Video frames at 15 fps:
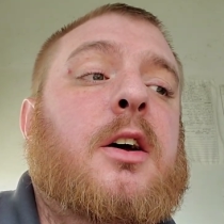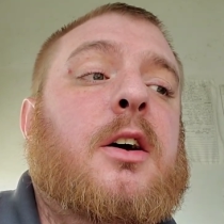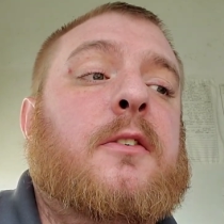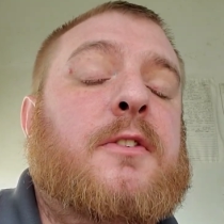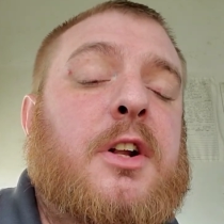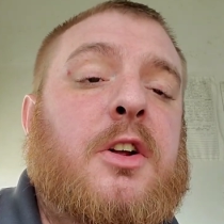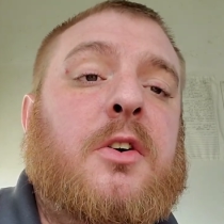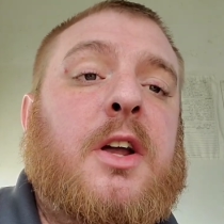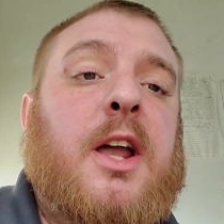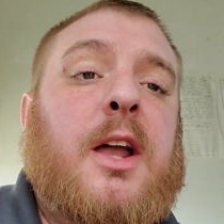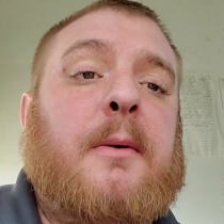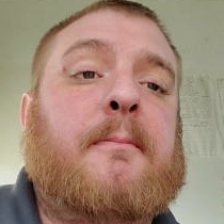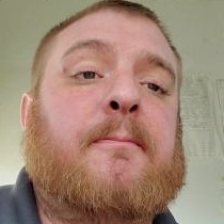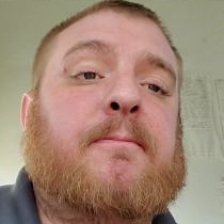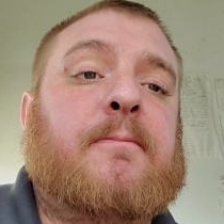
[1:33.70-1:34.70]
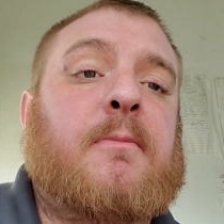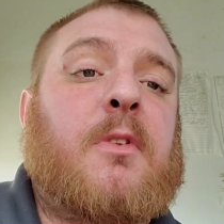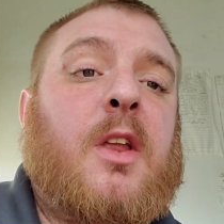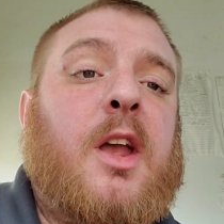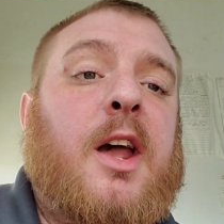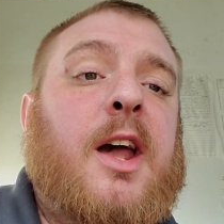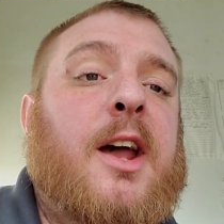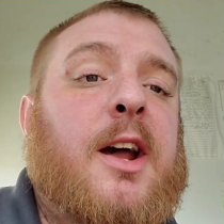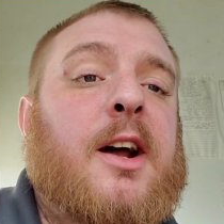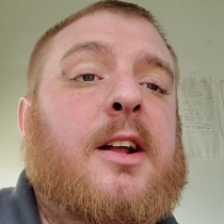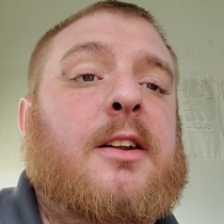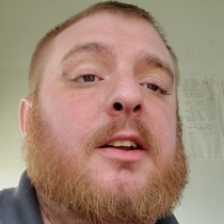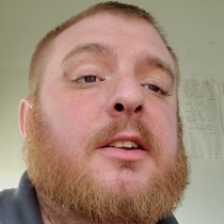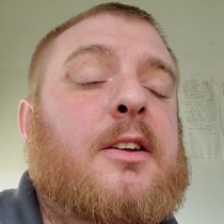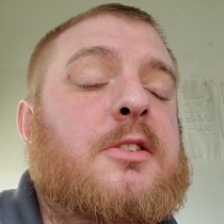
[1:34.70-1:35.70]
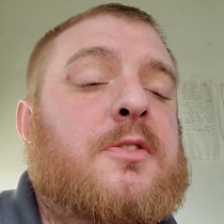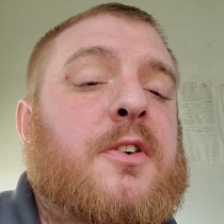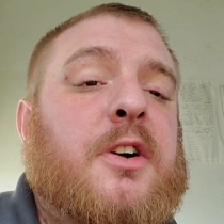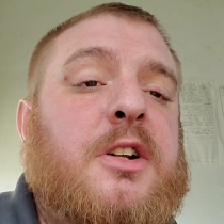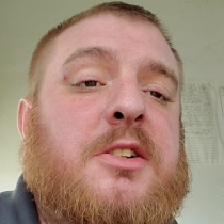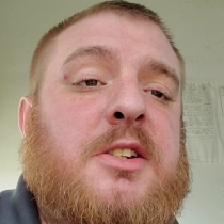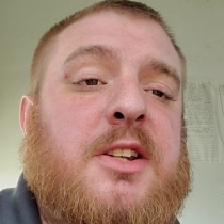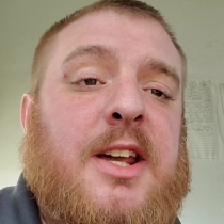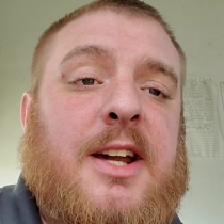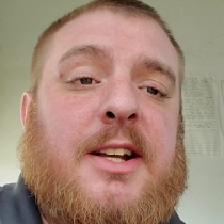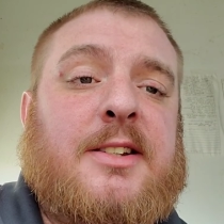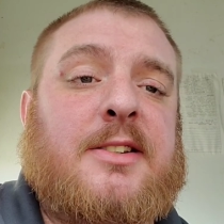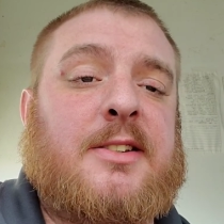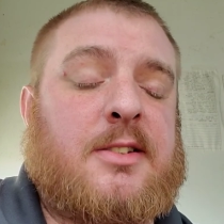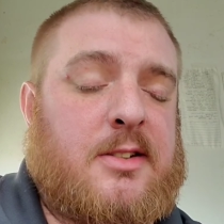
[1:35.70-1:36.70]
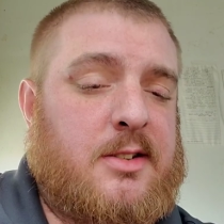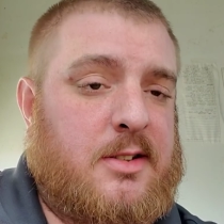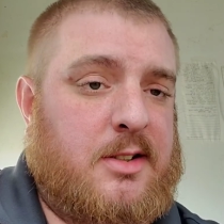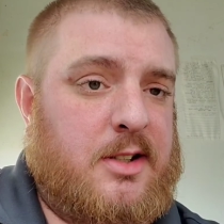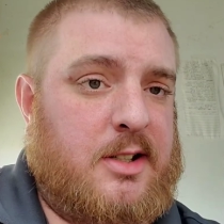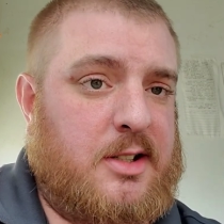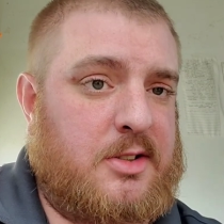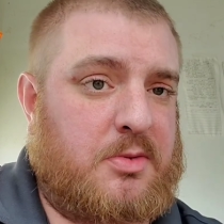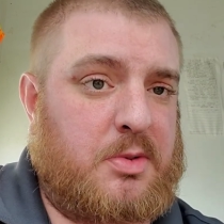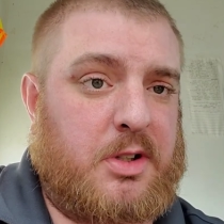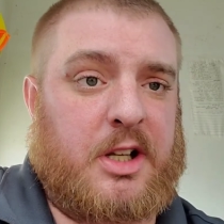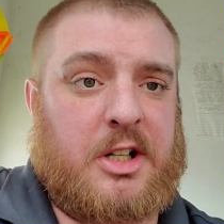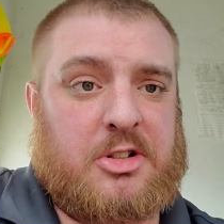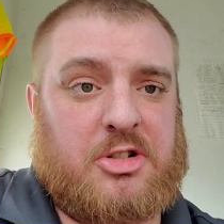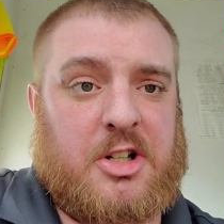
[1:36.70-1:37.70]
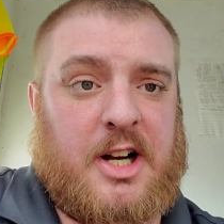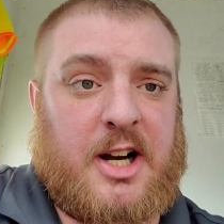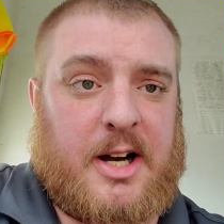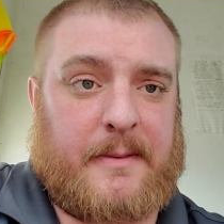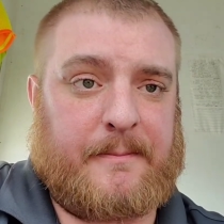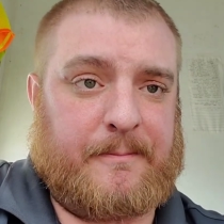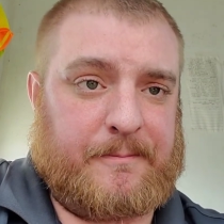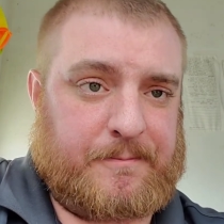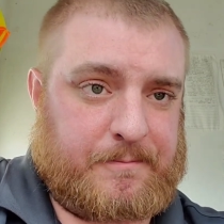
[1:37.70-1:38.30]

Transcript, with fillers: video game, and he does funny skits, he does a really good job.